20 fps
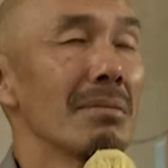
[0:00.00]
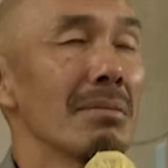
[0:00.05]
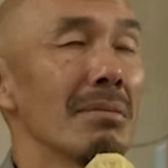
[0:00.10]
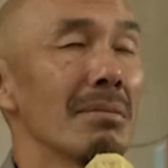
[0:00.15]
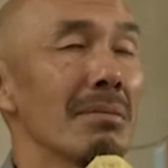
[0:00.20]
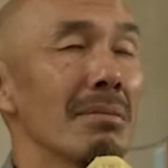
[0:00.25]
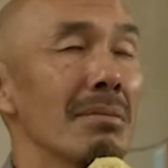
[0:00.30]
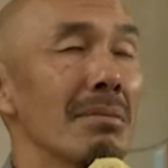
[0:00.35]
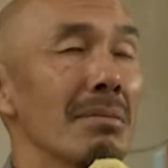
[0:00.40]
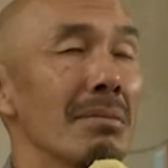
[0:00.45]

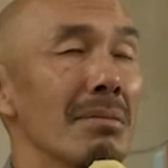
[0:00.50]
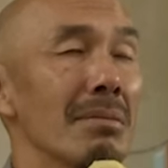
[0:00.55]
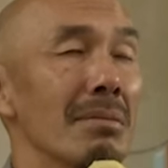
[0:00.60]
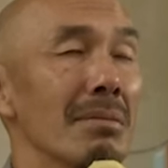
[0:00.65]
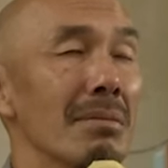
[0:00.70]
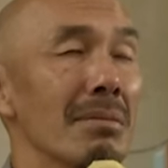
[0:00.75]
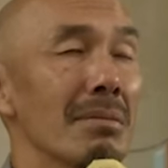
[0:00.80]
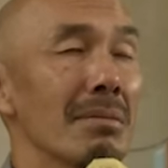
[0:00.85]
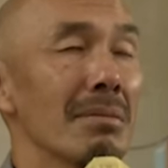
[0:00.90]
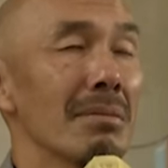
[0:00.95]

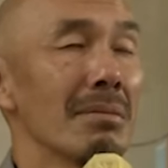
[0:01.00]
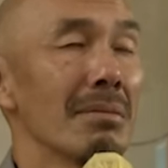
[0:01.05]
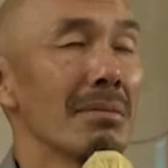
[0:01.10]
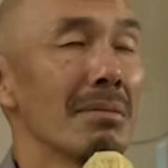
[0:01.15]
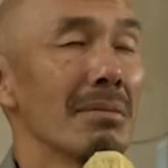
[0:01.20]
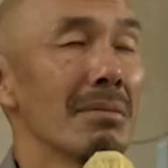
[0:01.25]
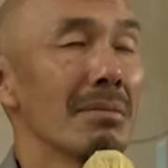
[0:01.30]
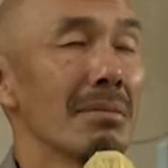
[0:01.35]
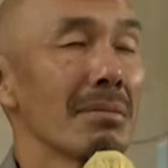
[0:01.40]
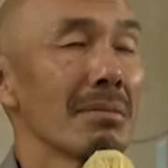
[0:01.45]

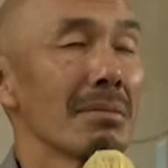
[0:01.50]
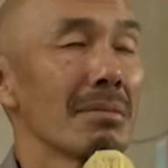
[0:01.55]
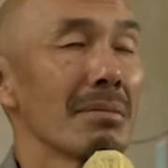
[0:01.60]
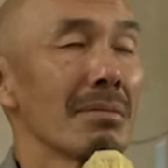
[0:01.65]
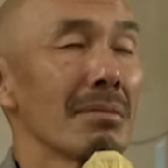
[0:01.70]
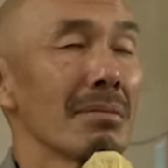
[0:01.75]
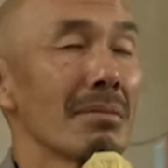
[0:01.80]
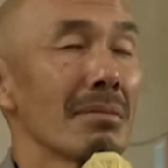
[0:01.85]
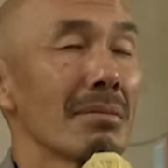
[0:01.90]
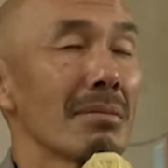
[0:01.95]

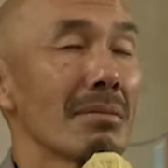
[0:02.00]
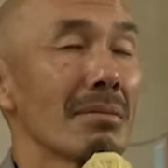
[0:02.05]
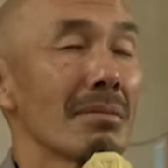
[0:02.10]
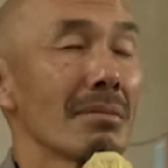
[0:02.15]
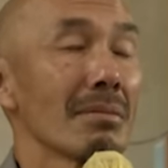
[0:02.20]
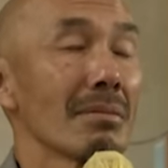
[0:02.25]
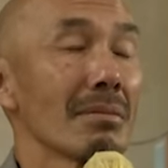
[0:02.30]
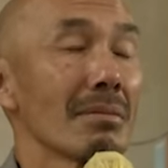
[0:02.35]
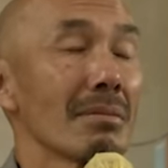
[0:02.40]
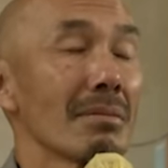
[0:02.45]

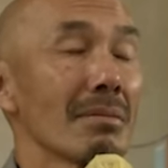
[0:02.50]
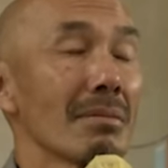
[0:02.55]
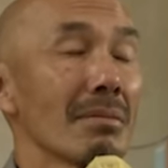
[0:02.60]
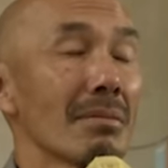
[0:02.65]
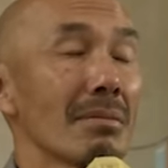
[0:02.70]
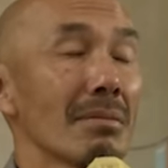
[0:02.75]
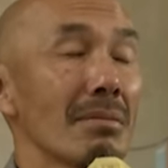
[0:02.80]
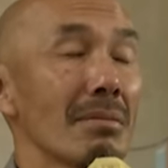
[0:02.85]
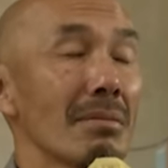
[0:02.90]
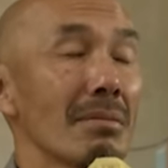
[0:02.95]

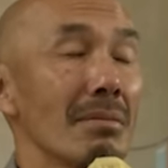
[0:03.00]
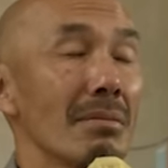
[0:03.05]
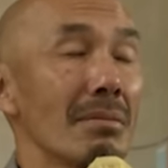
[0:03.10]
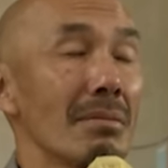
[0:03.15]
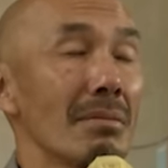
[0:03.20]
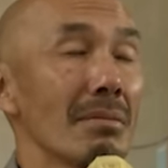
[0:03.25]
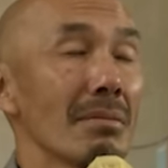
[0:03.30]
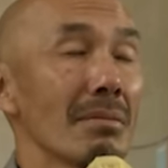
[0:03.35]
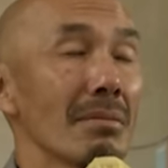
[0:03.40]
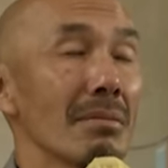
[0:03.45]

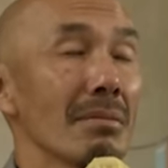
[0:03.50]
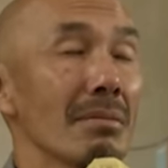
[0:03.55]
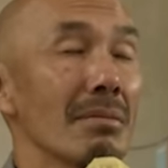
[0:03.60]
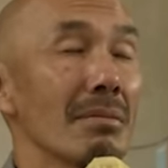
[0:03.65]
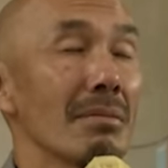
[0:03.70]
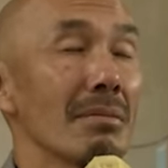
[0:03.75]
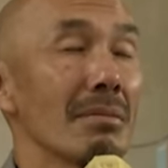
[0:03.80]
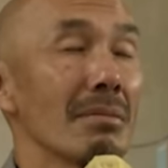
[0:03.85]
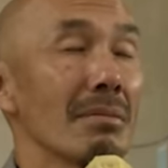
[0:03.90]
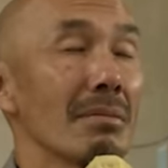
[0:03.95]

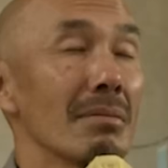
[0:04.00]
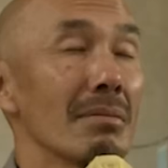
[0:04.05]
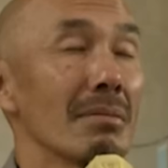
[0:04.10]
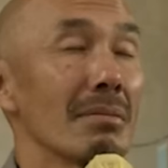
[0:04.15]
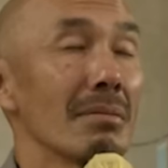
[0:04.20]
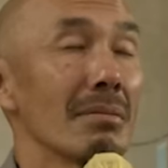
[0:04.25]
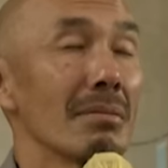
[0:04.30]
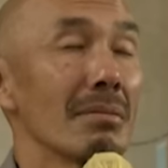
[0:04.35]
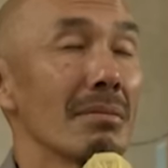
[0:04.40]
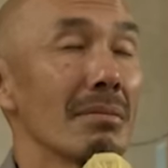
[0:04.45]

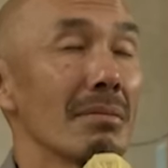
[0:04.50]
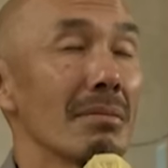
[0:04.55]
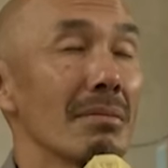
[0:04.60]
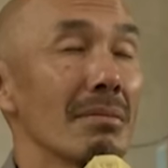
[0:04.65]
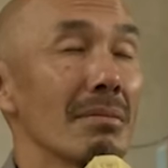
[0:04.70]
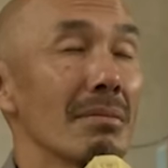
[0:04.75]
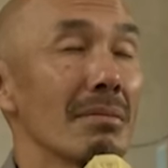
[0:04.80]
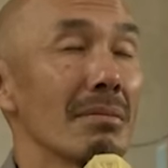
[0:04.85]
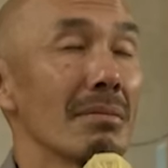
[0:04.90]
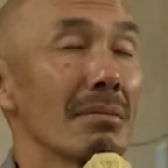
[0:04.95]

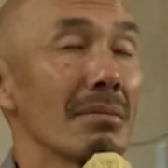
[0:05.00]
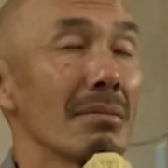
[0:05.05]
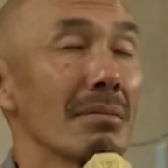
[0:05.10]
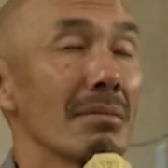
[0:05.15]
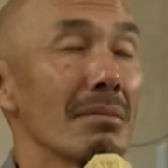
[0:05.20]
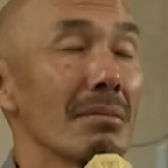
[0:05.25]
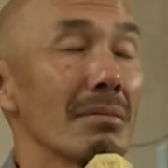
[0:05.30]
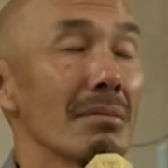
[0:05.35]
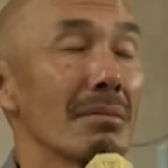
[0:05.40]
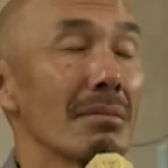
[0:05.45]

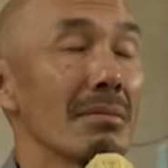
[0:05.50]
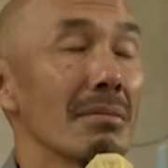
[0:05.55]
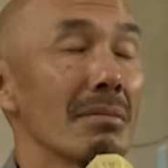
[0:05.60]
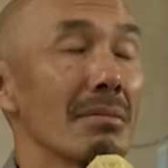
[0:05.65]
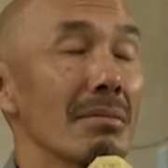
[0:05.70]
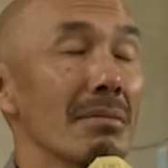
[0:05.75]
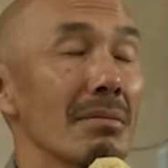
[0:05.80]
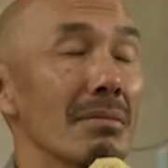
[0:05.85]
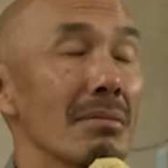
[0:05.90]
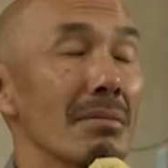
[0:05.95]

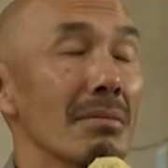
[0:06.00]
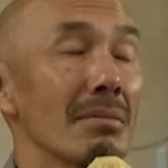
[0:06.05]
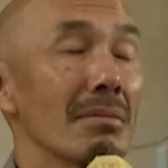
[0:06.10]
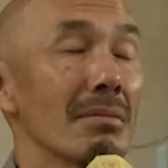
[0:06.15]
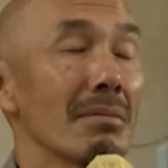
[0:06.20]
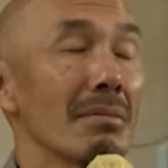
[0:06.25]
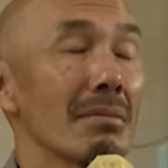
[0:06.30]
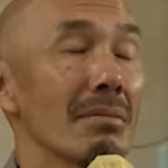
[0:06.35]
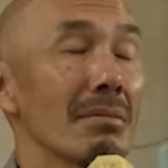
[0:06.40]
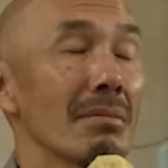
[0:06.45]

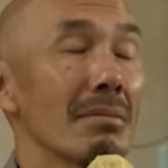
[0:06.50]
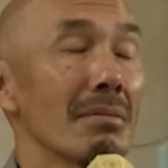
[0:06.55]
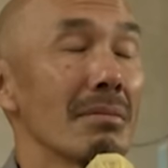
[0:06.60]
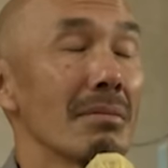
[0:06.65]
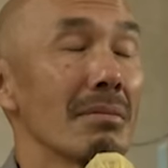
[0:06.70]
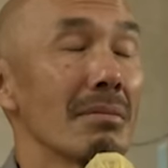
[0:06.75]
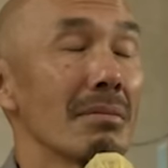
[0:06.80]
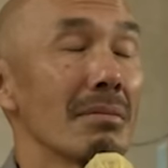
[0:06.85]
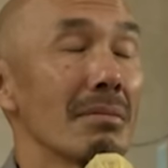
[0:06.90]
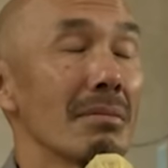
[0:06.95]

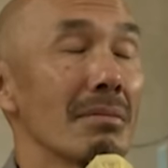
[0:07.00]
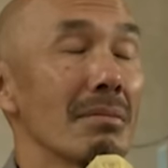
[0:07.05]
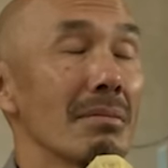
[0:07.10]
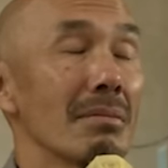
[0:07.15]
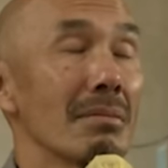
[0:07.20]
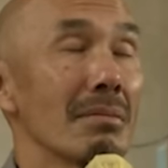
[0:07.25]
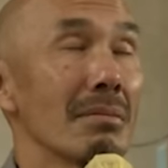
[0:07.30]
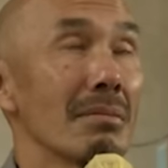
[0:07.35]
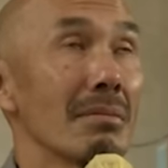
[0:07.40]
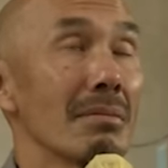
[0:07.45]

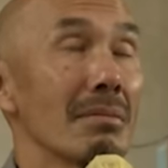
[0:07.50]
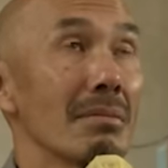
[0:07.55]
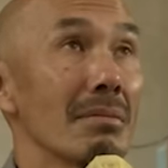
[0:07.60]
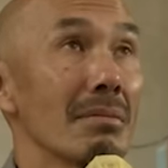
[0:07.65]
No one is speaking in this clip.